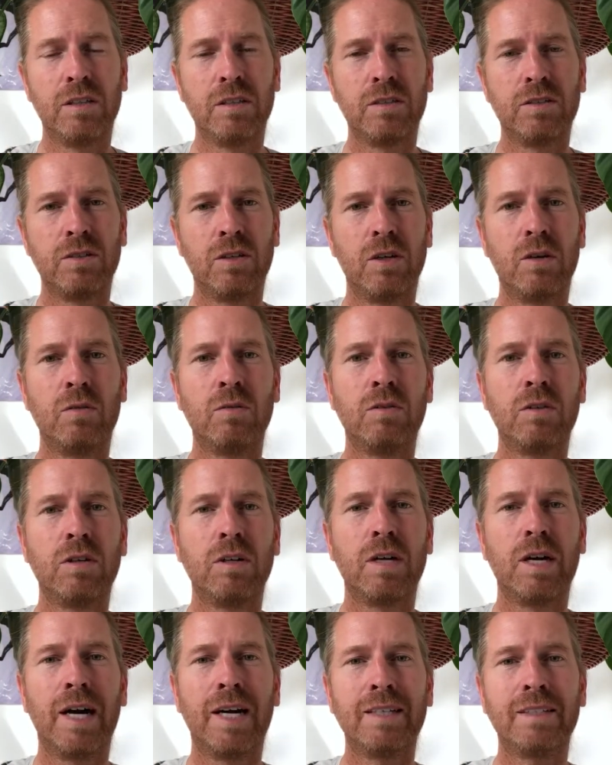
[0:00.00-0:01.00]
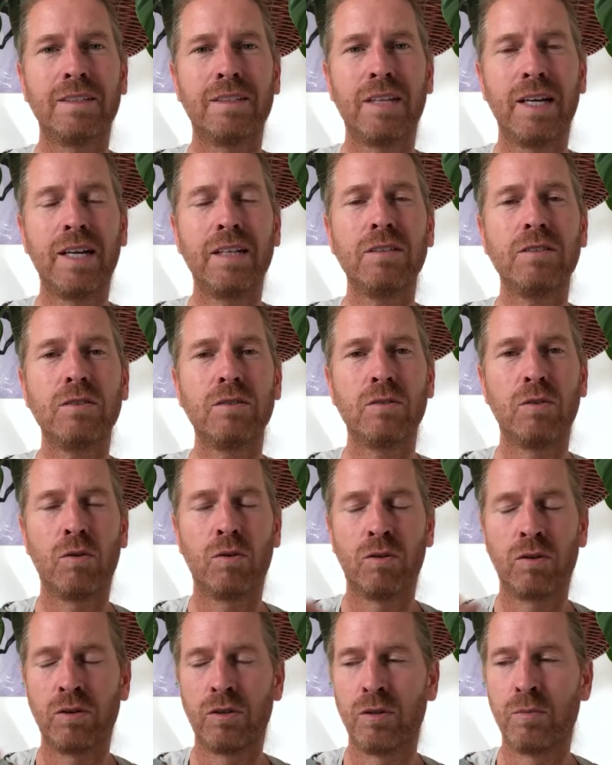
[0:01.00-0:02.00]
So
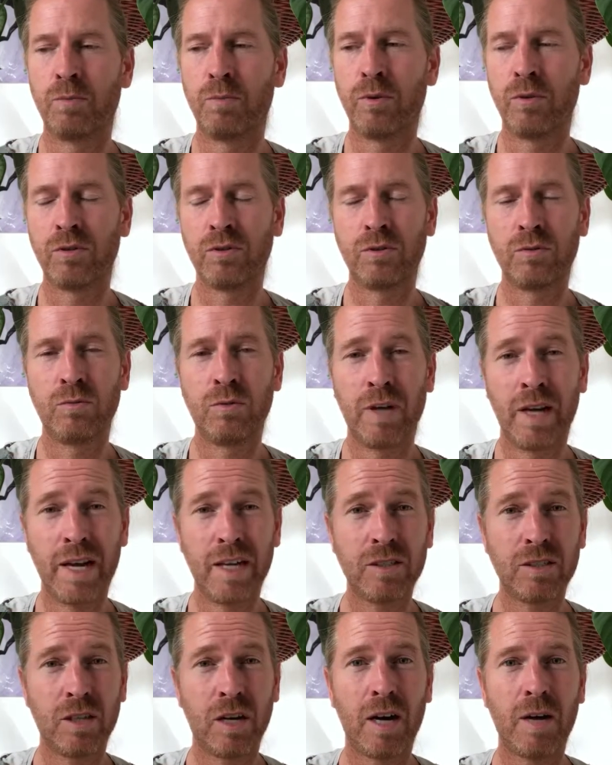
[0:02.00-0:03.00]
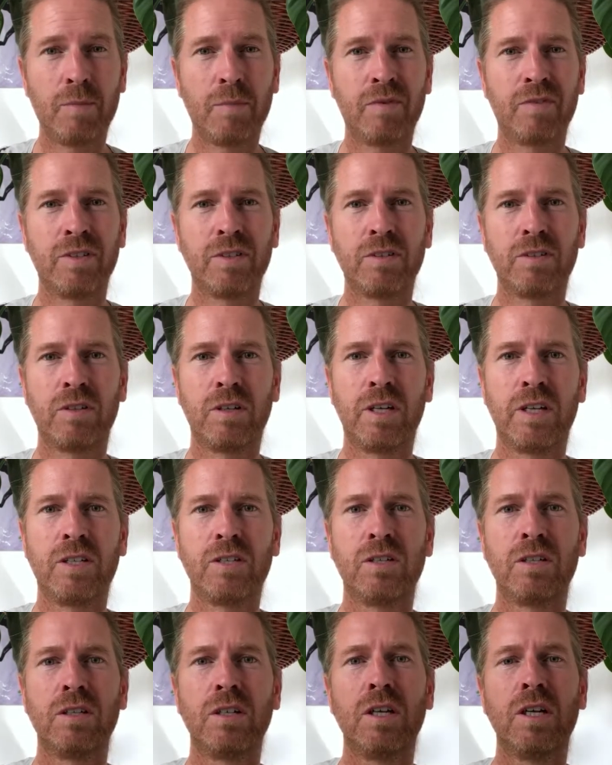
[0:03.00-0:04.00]
the person who has
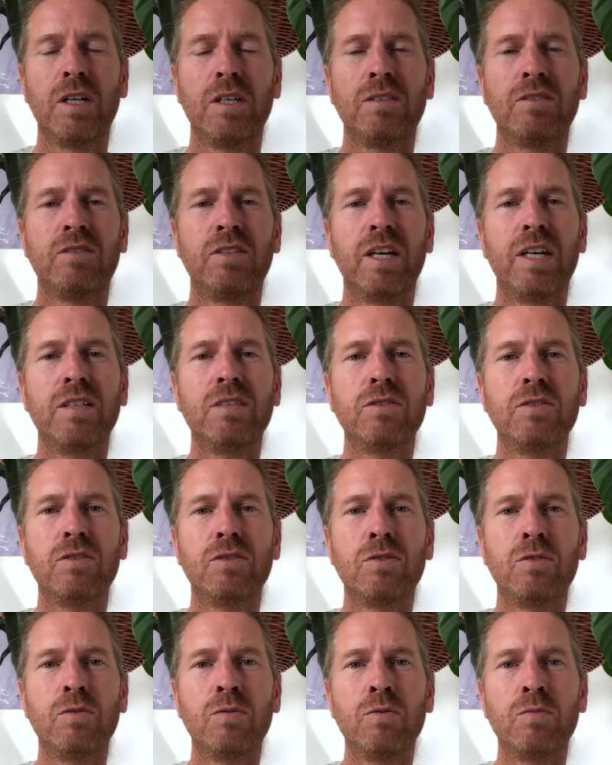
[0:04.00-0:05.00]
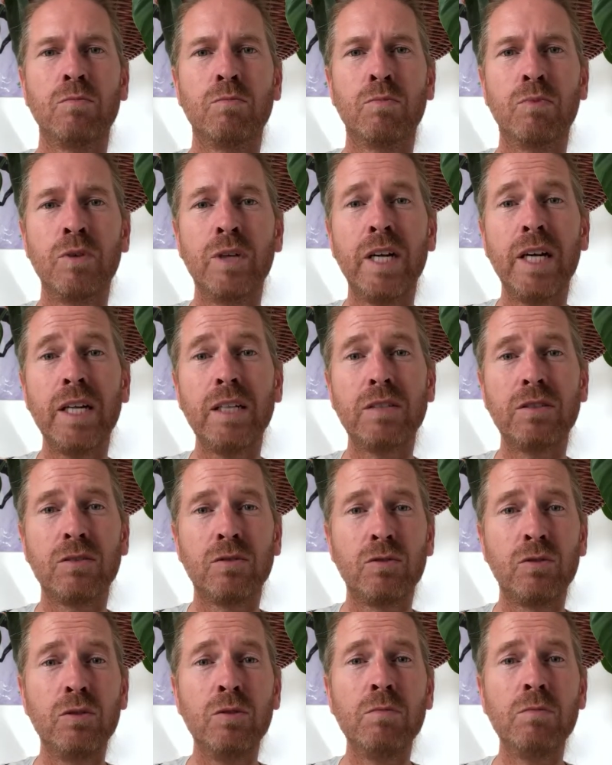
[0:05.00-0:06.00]
hyperventilation tends to breathe
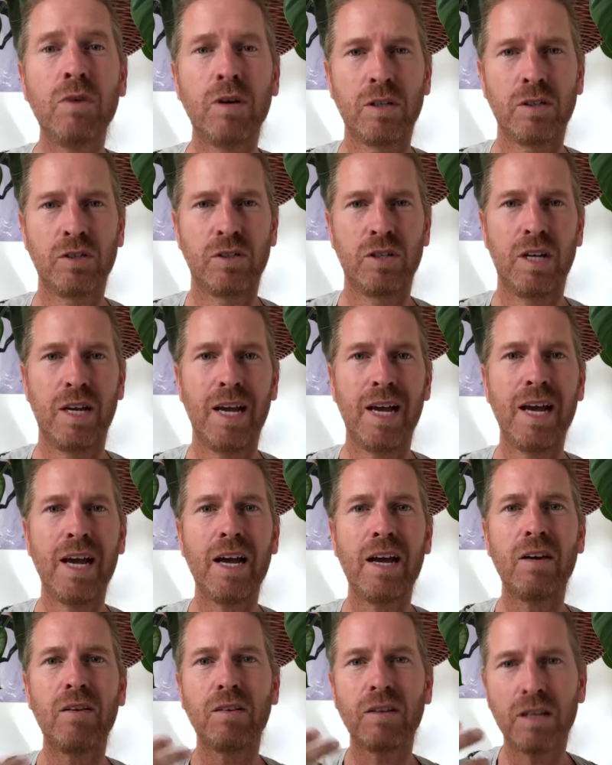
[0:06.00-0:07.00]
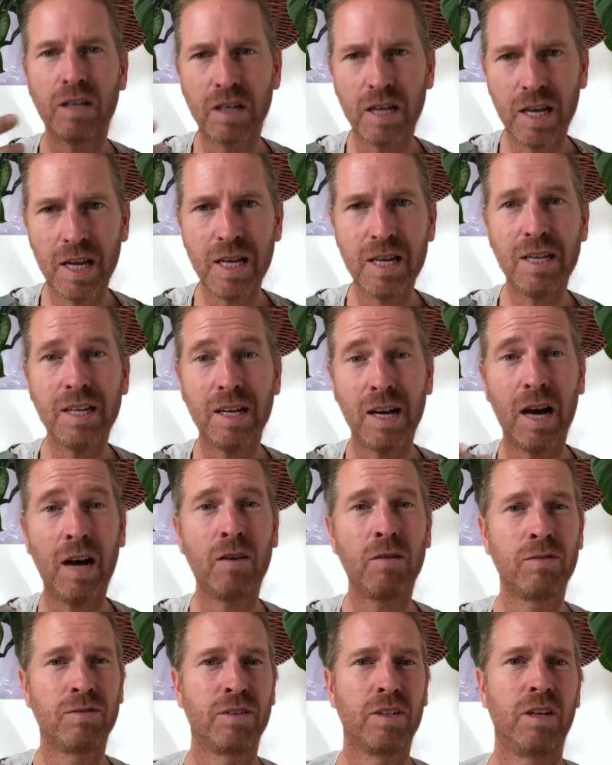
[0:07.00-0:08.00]
too much air in and
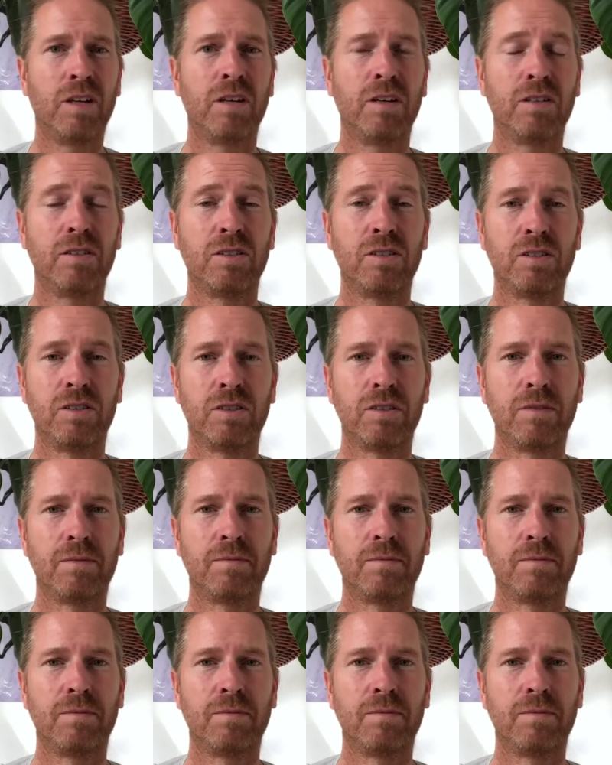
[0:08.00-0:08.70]
out of the lungs.